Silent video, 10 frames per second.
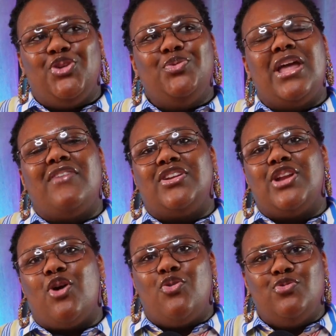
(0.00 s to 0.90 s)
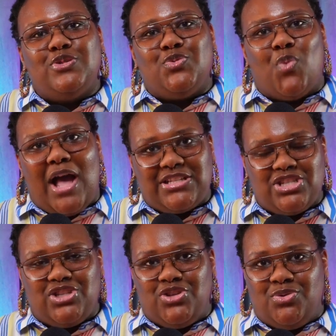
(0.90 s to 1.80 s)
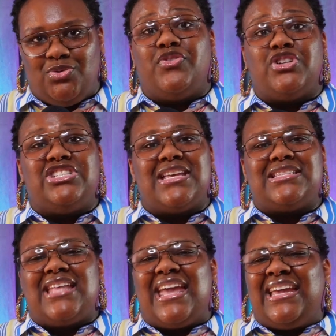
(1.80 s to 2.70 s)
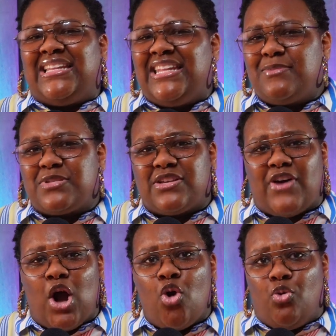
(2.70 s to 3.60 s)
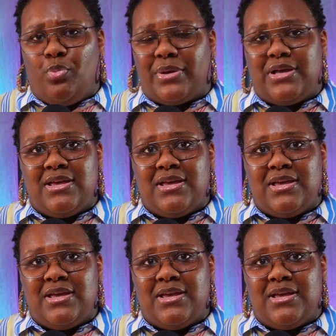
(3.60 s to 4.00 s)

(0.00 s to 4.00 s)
you never know who's watching you for just that glimpse of hope,